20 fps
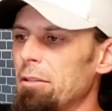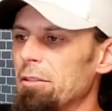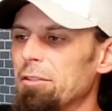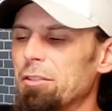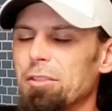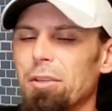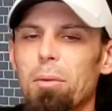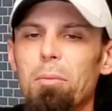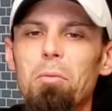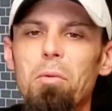
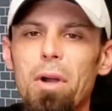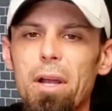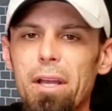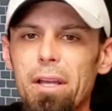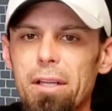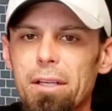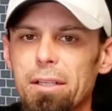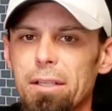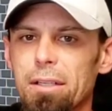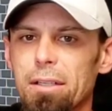some
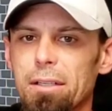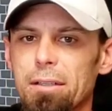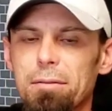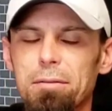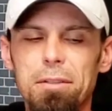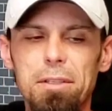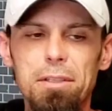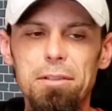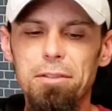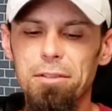way
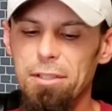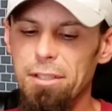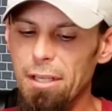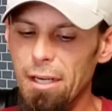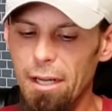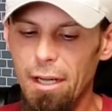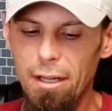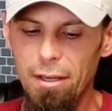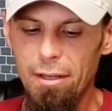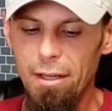to either get
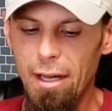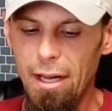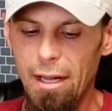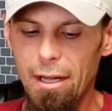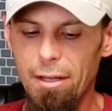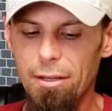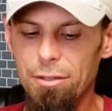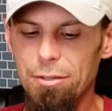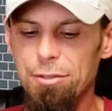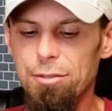out of the
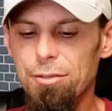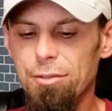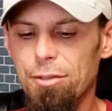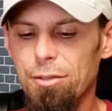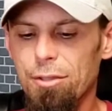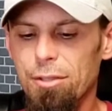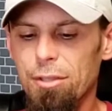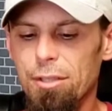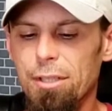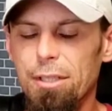house
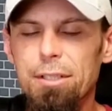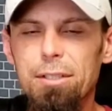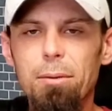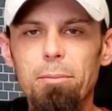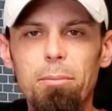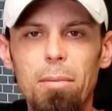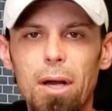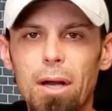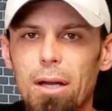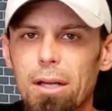or get their
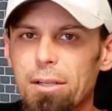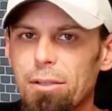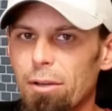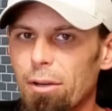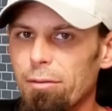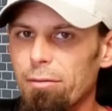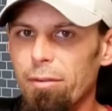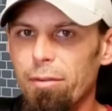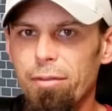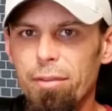mind
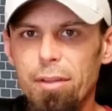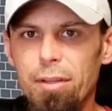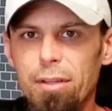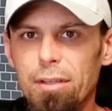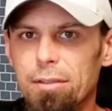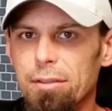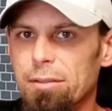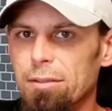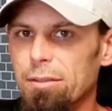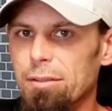off of
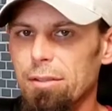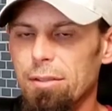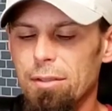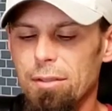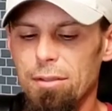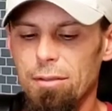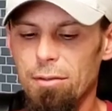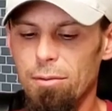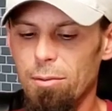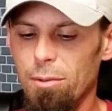things,
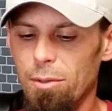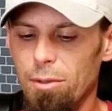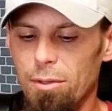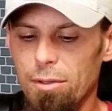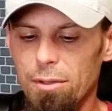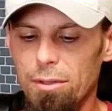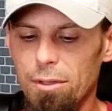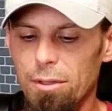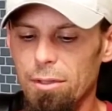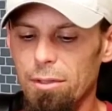
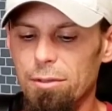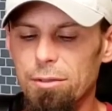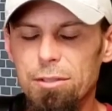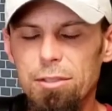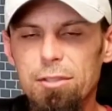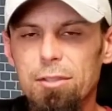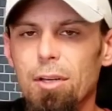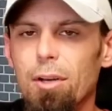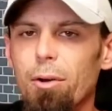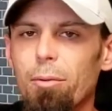or you know,
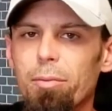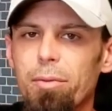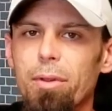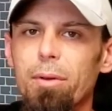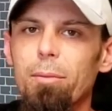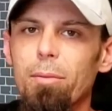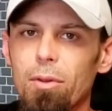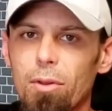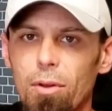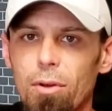just help
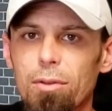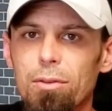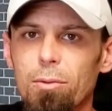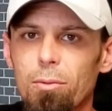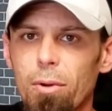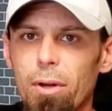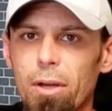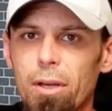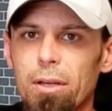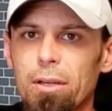them along the
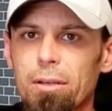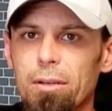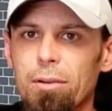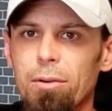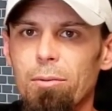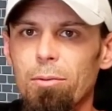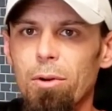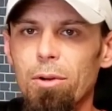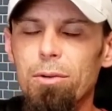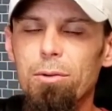way on
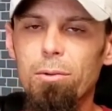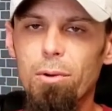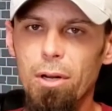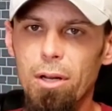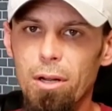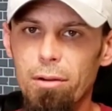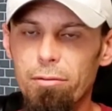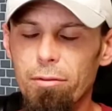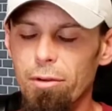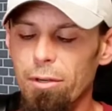the road to
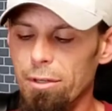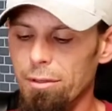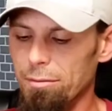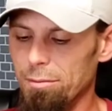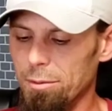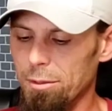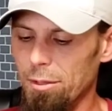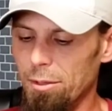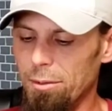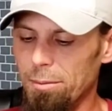recovery.
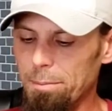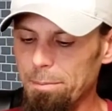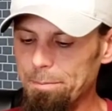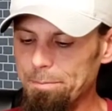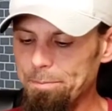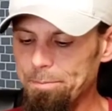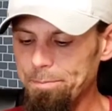So